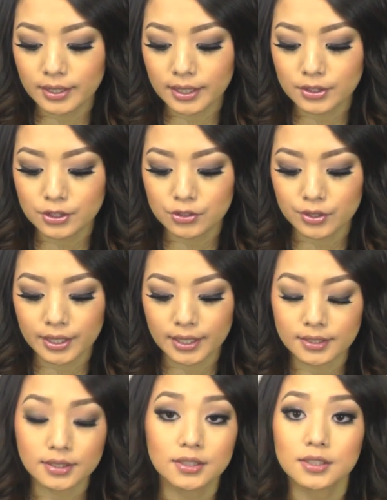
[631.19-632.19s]
nights straight,
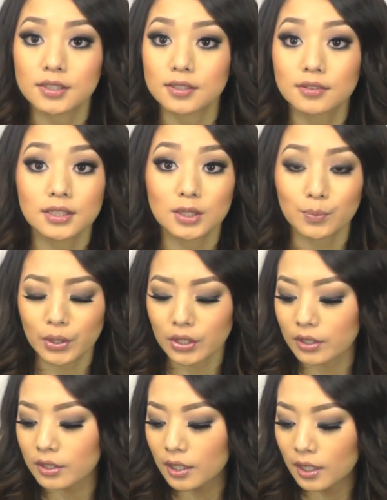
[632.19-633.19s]
and it just
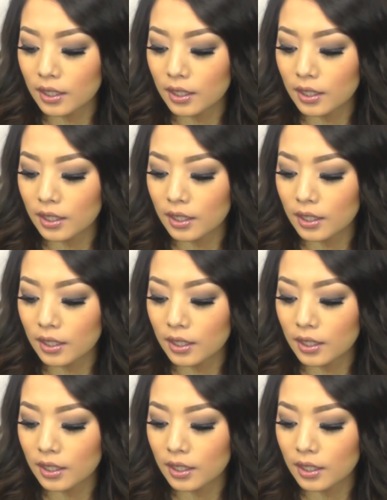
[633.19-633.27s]
disappeared.